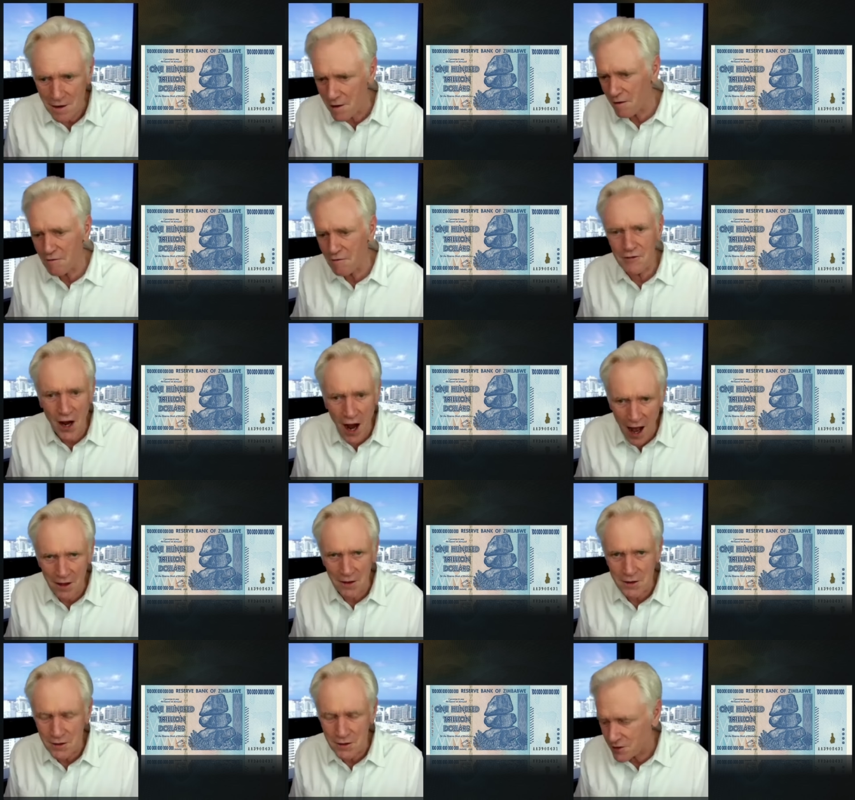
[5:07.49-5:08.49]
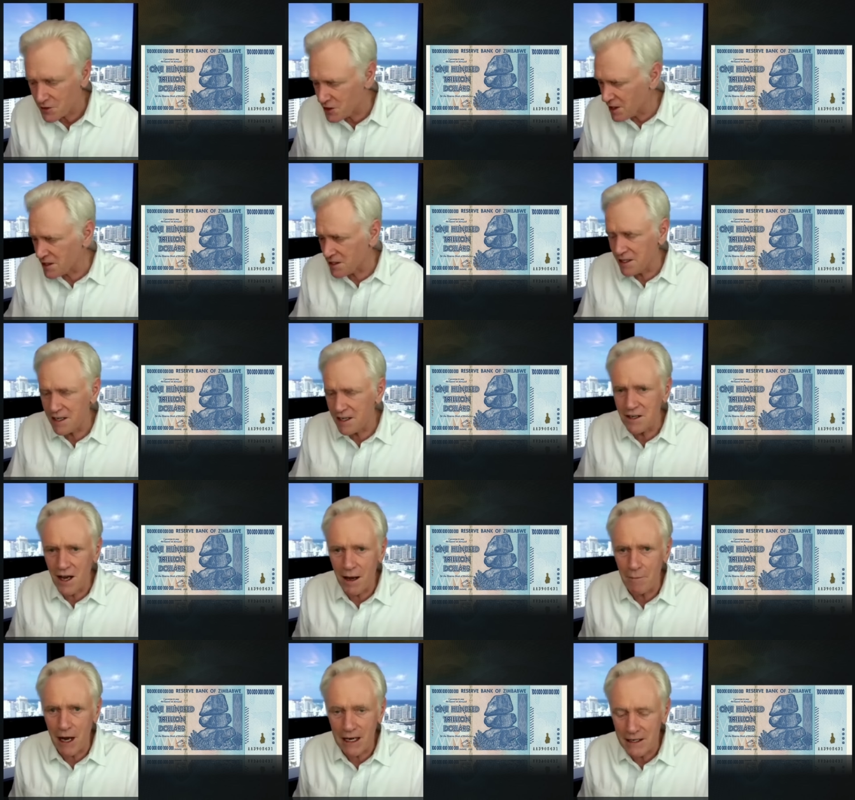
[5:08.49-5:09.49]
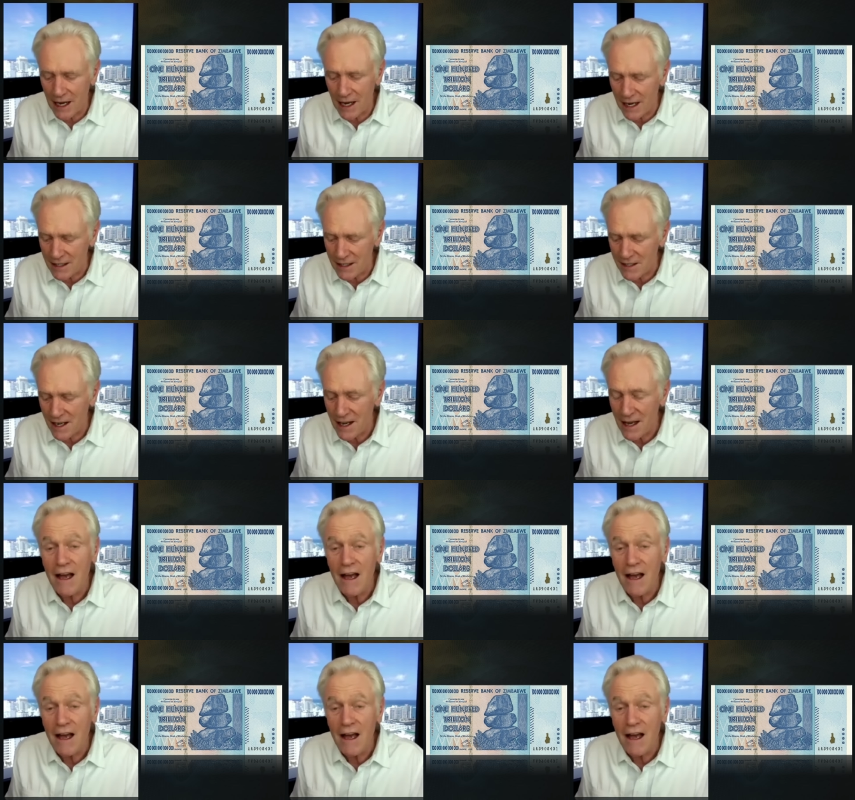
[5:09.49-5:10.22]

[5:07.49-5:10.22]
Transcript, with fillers: of dollars just sitting on my desk,